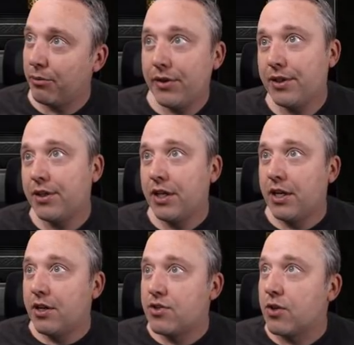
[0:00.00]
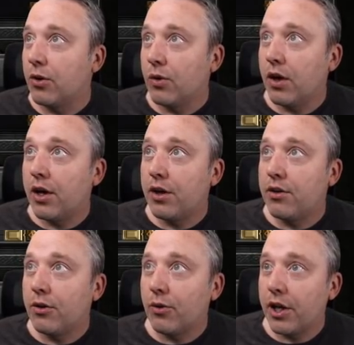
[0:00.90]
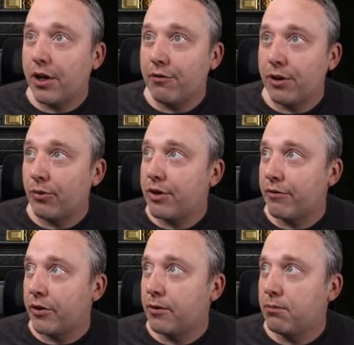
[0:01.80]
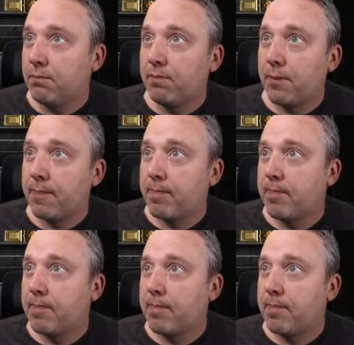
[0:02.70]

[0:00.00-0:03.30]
a bit so I don't have any reverb. And